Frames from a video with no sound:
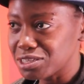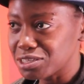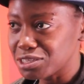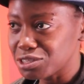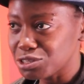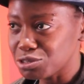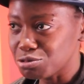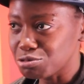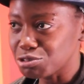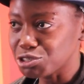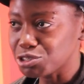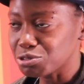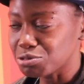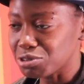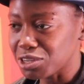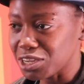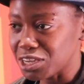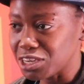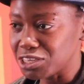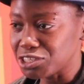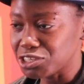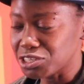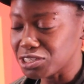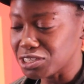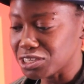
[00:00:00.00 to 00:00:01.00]
social
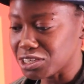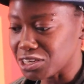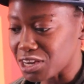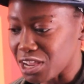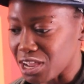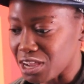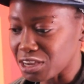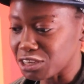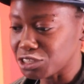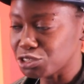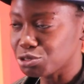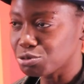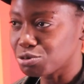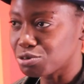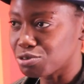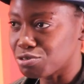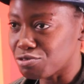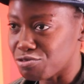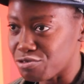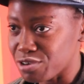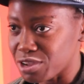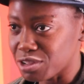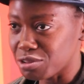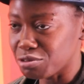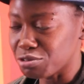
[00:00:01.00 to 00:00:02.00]
agents and actual
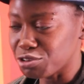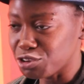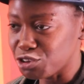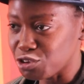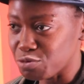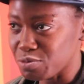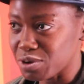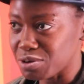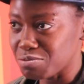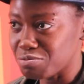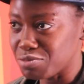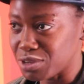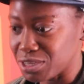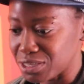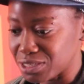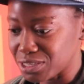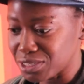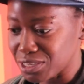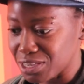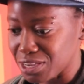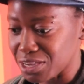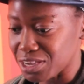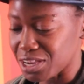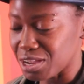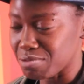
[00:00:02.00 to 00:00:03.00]
real human beings
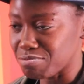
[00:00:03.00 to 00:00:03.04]
here.